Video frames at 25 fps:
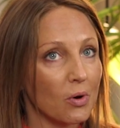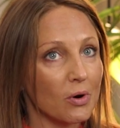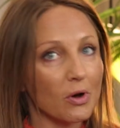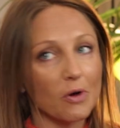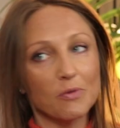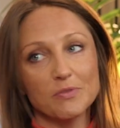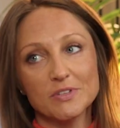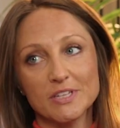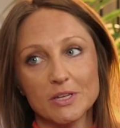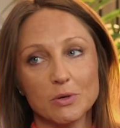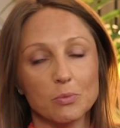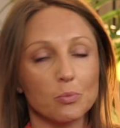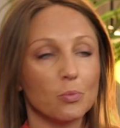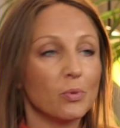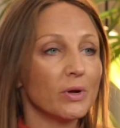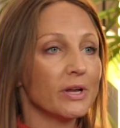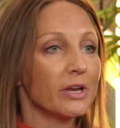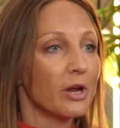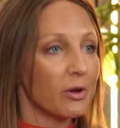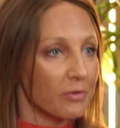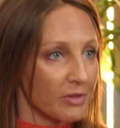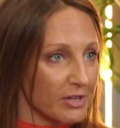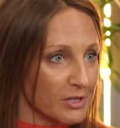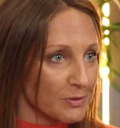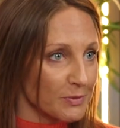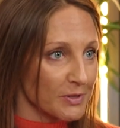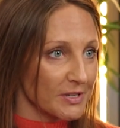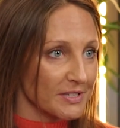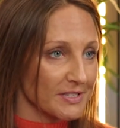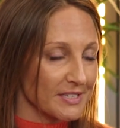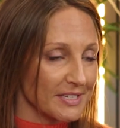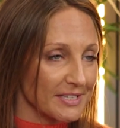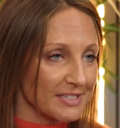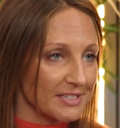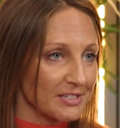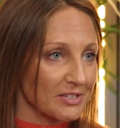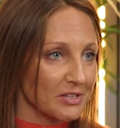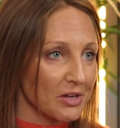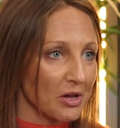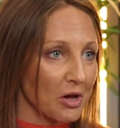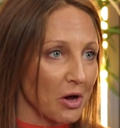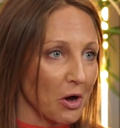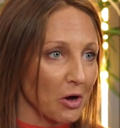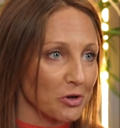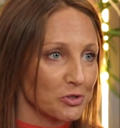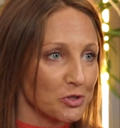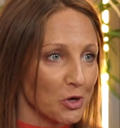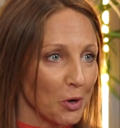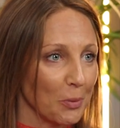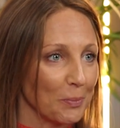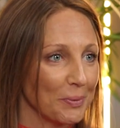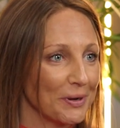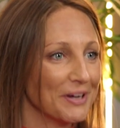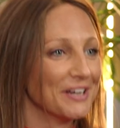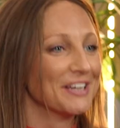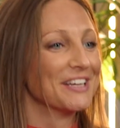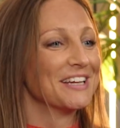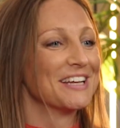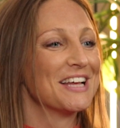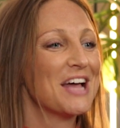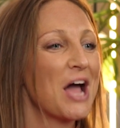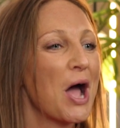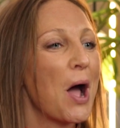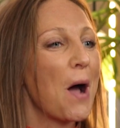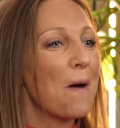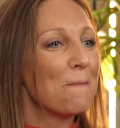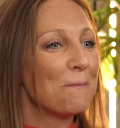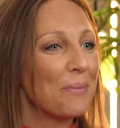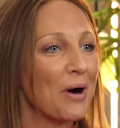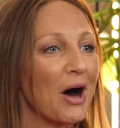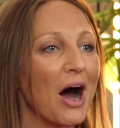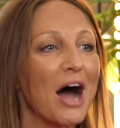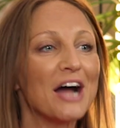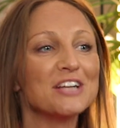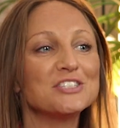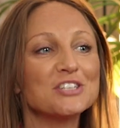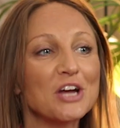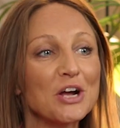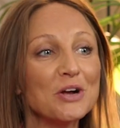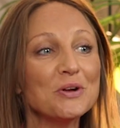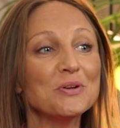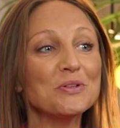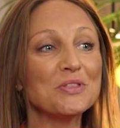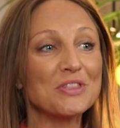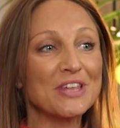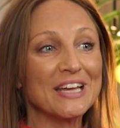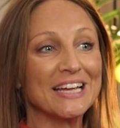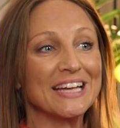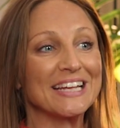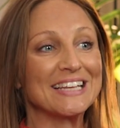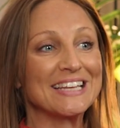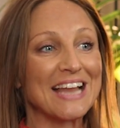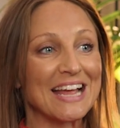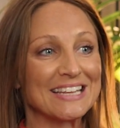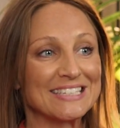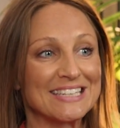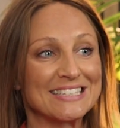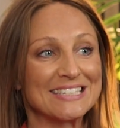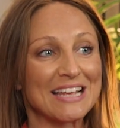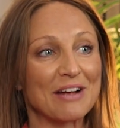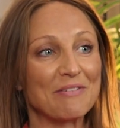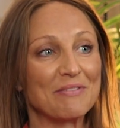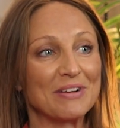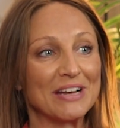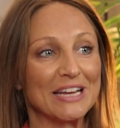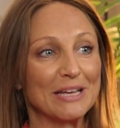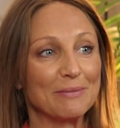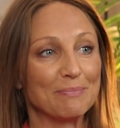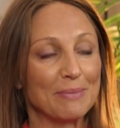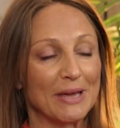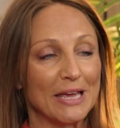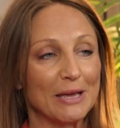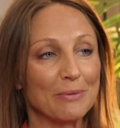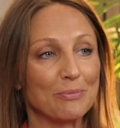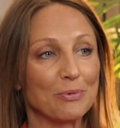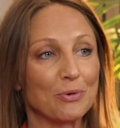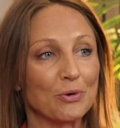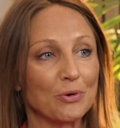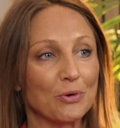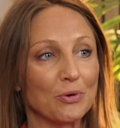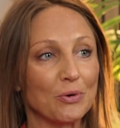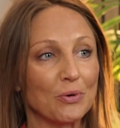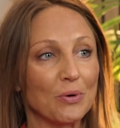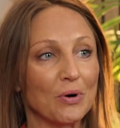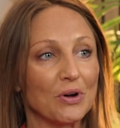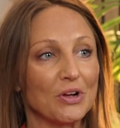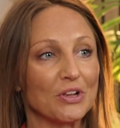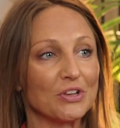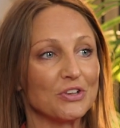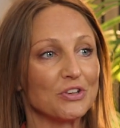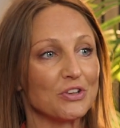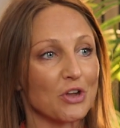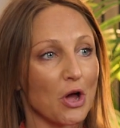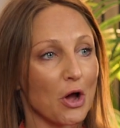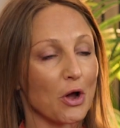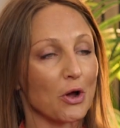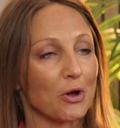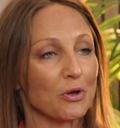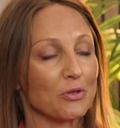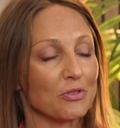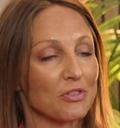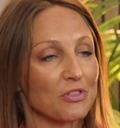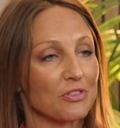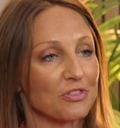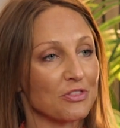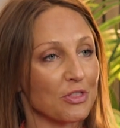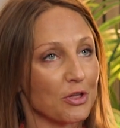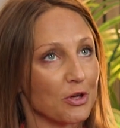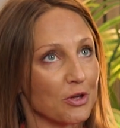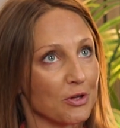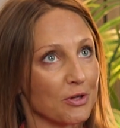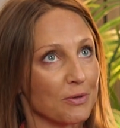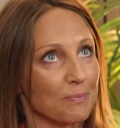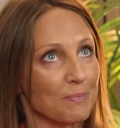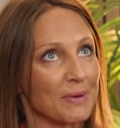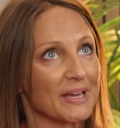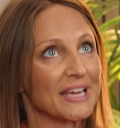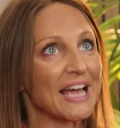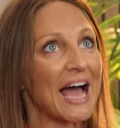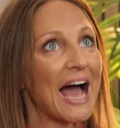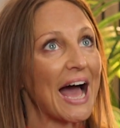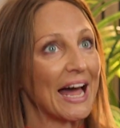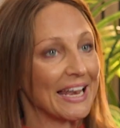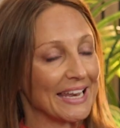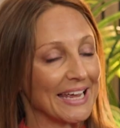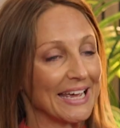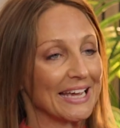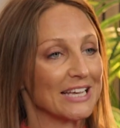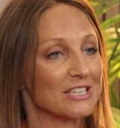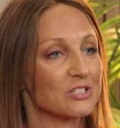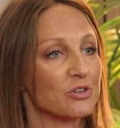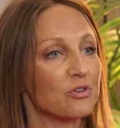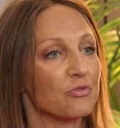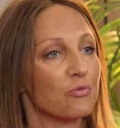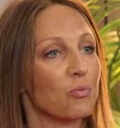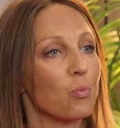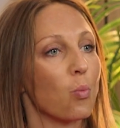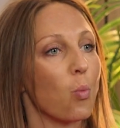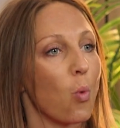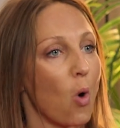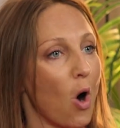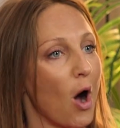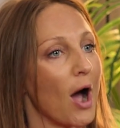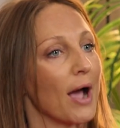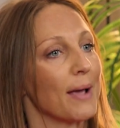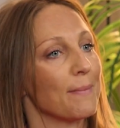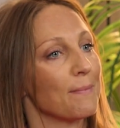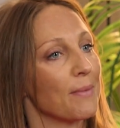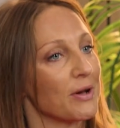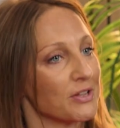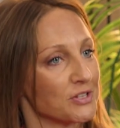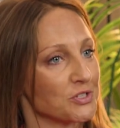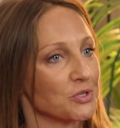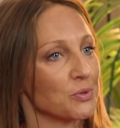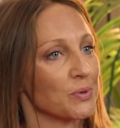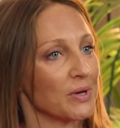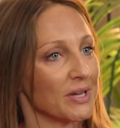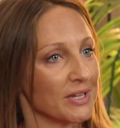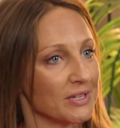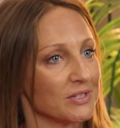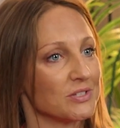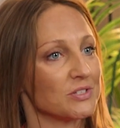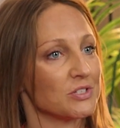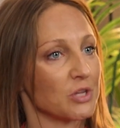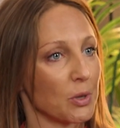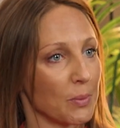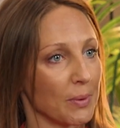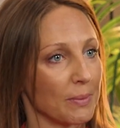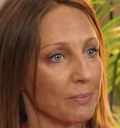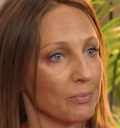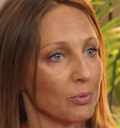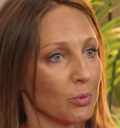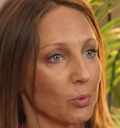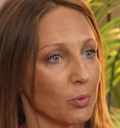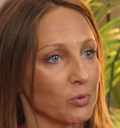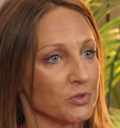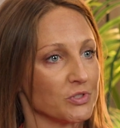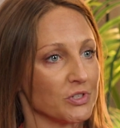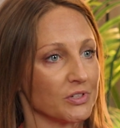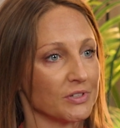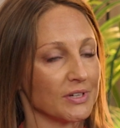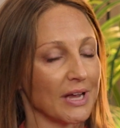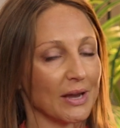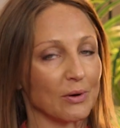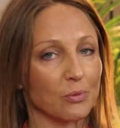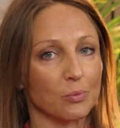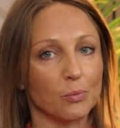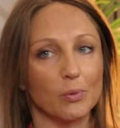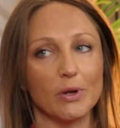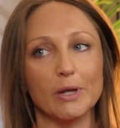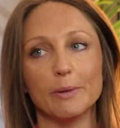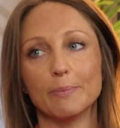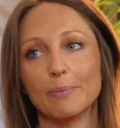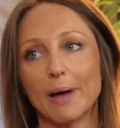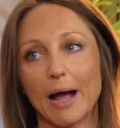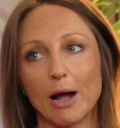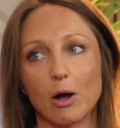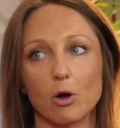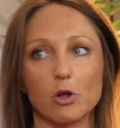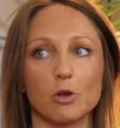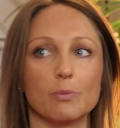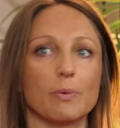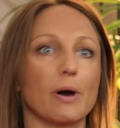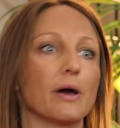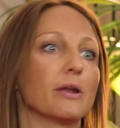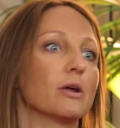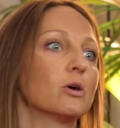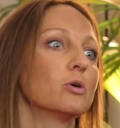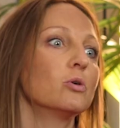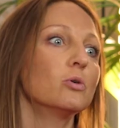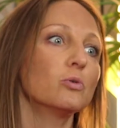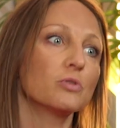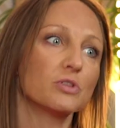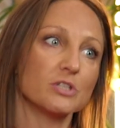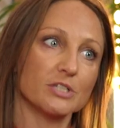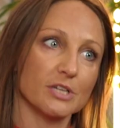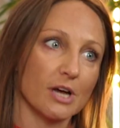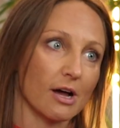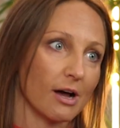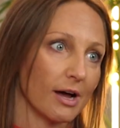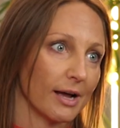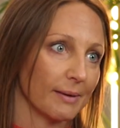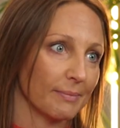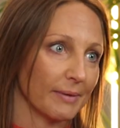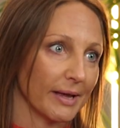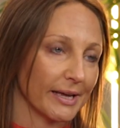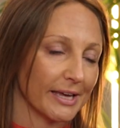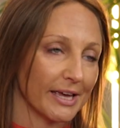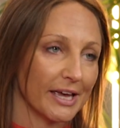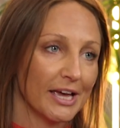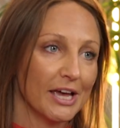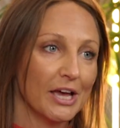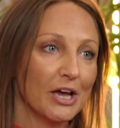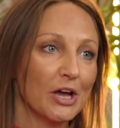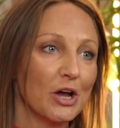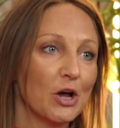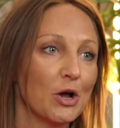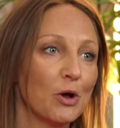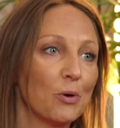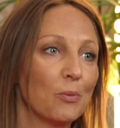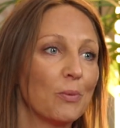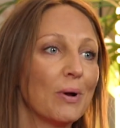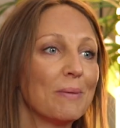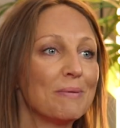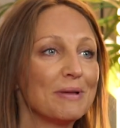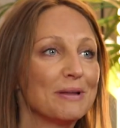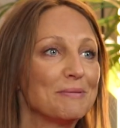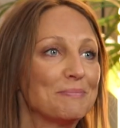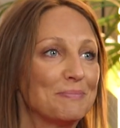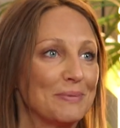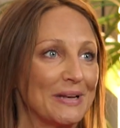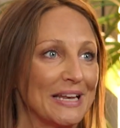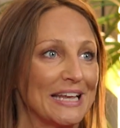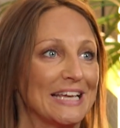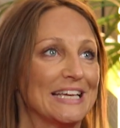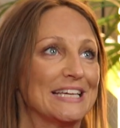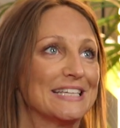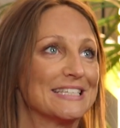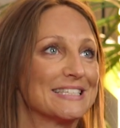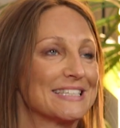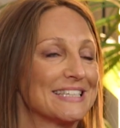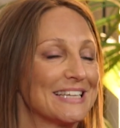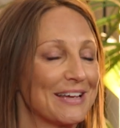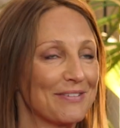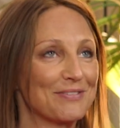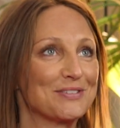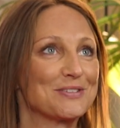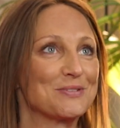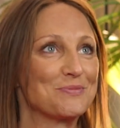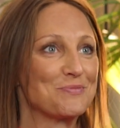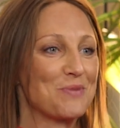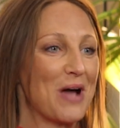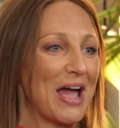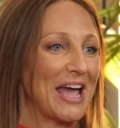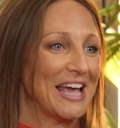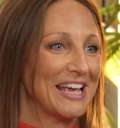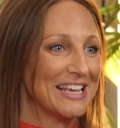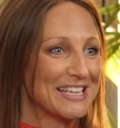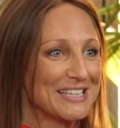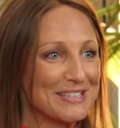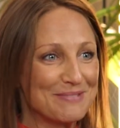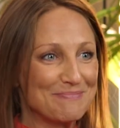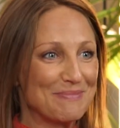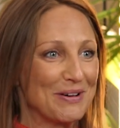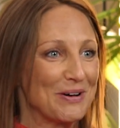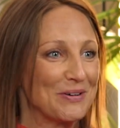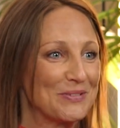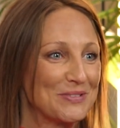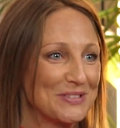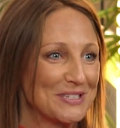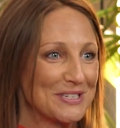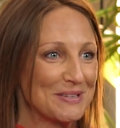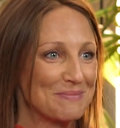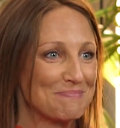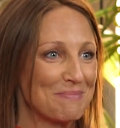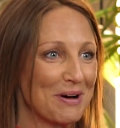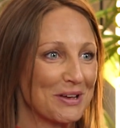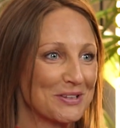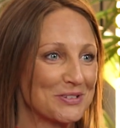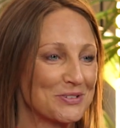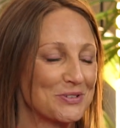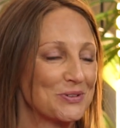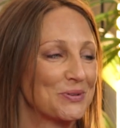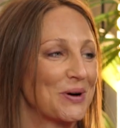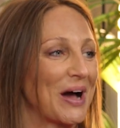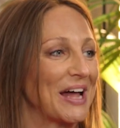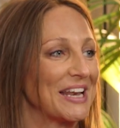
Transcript: Obviously, we know this because it's our job. But I don't think necessarily people know the mechanics of why muscle is so important. And we bang on about it all the time. Like, women, please lift some weights, build some muscle.